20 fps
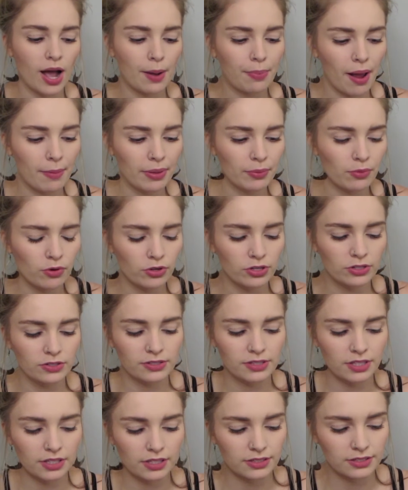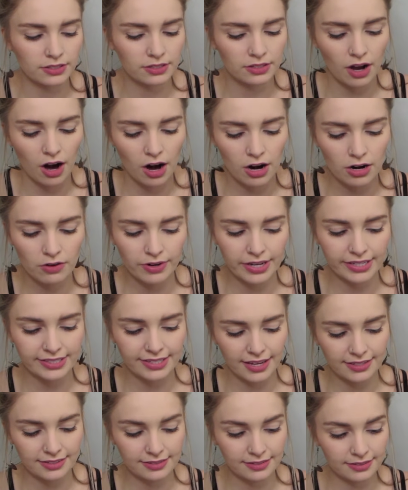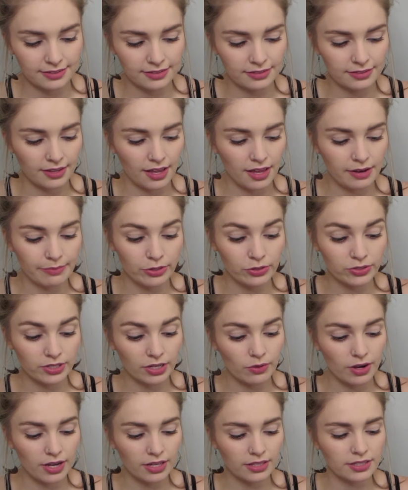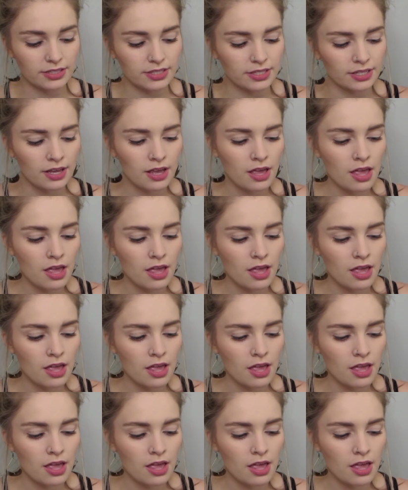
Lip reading: I probably won't use these art, recess, and music ones,